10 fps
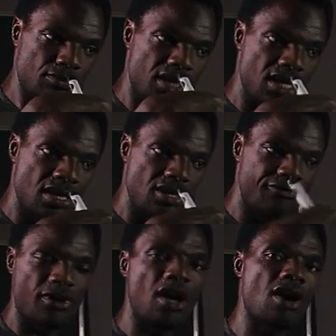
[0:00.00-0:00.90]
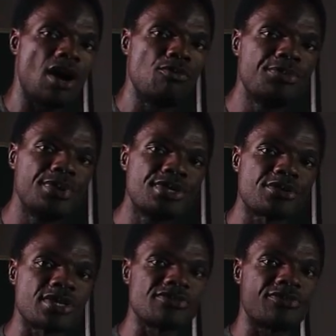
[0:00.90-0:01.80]
the flour will be
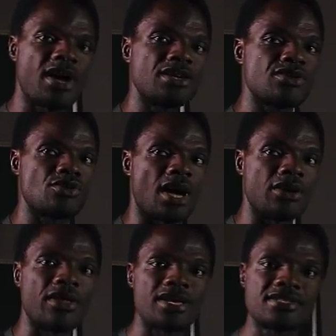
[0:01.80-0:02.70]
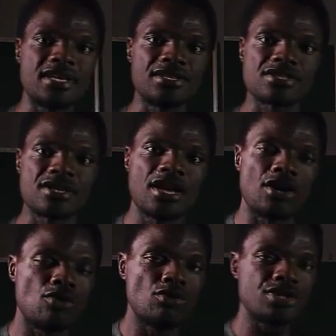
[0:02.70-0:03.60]
transferred to another stage
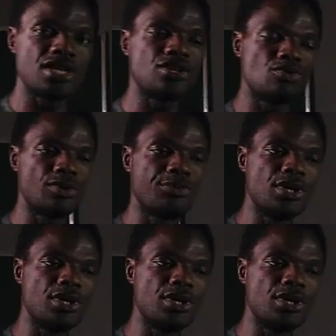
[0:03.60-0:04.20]
in which it will be